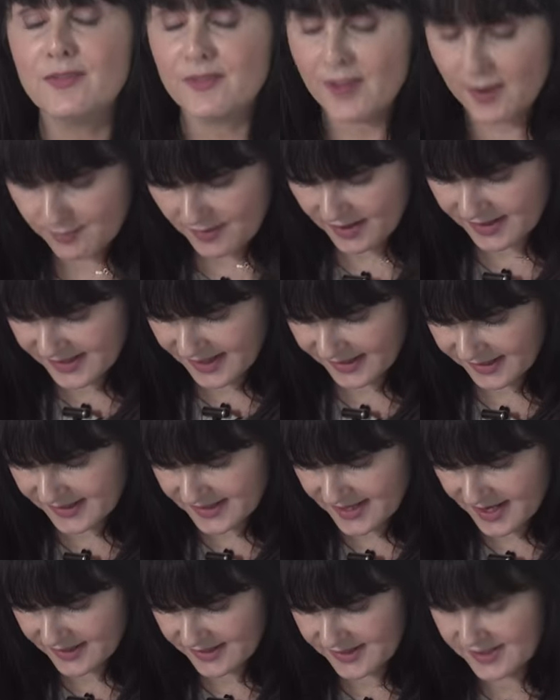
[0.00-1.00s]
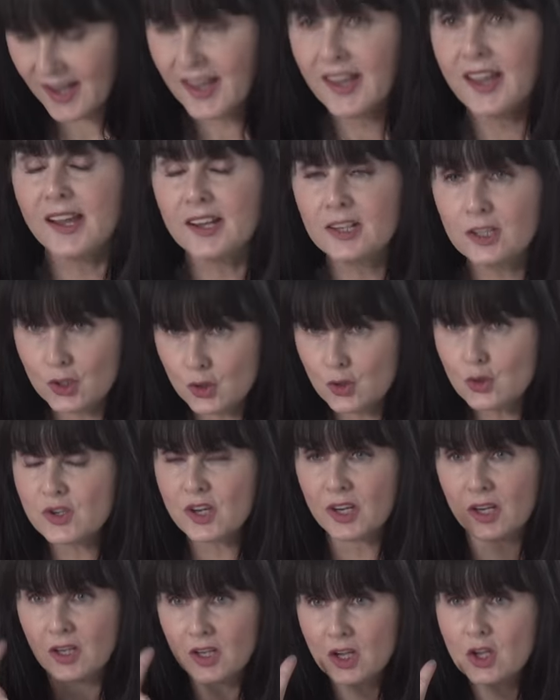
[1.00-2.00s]
if that makes any sense,
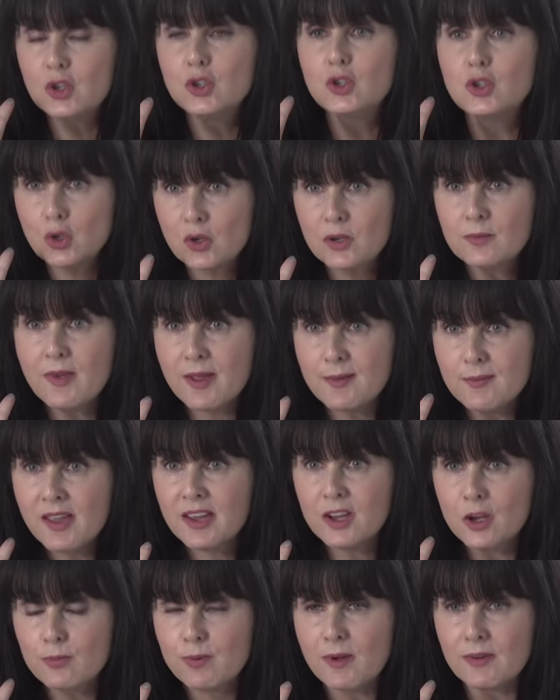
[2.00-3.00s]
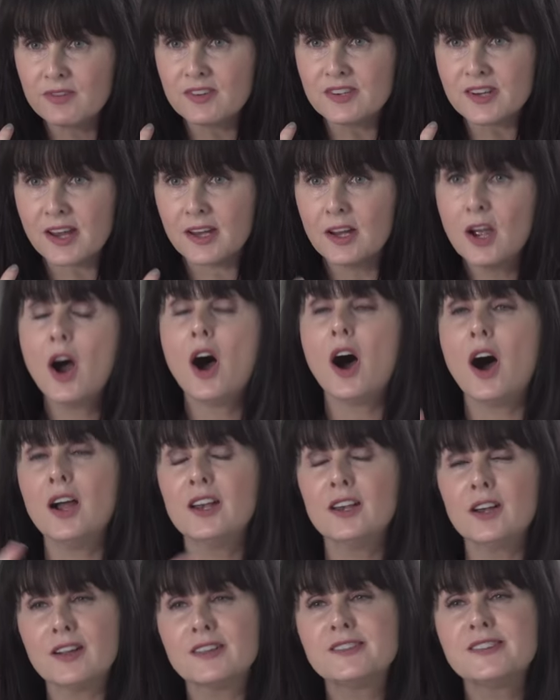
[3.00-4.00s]
including doing my makeup every day.
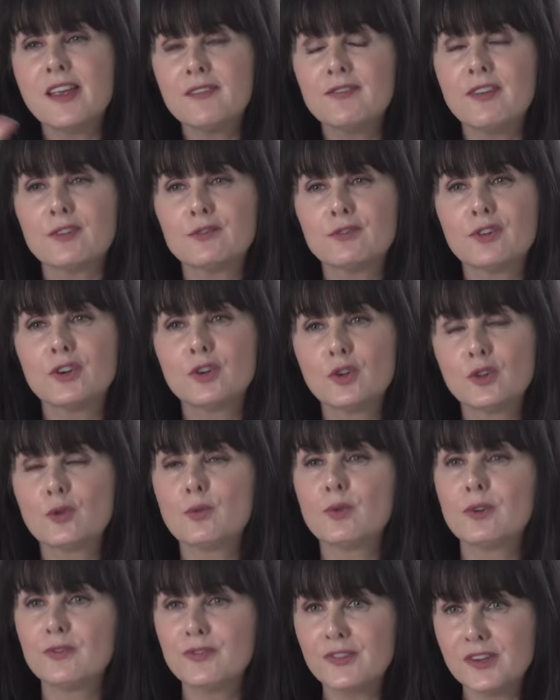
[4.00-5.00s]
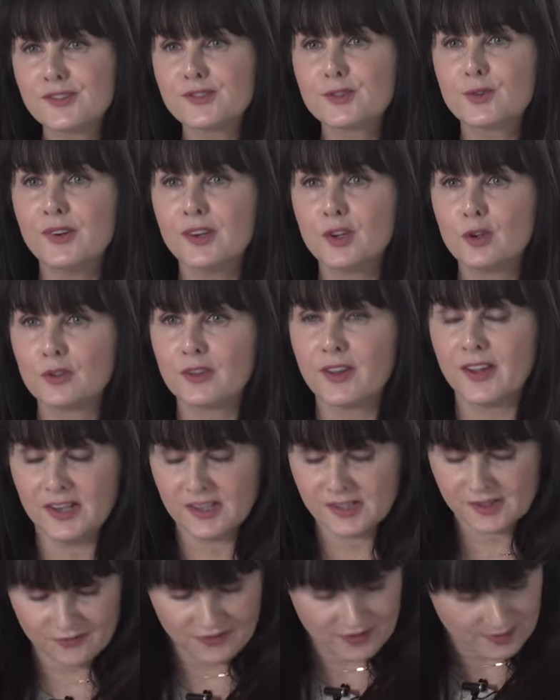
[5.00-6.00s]
I'll save that for another one of these Three Good
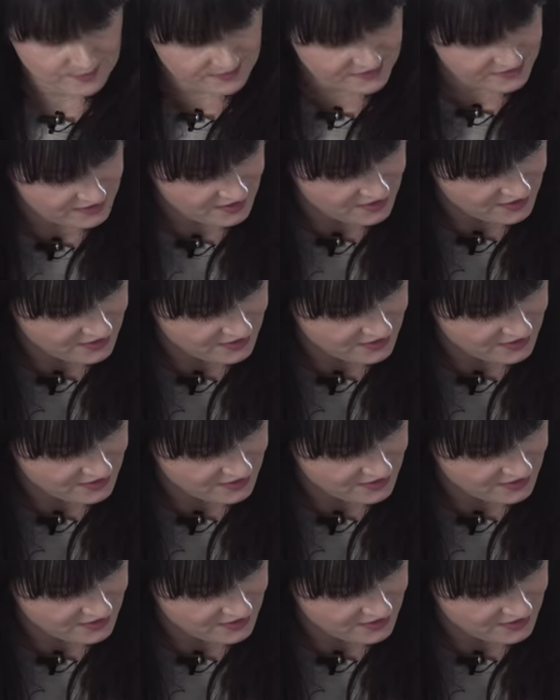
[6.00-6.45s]
Things films.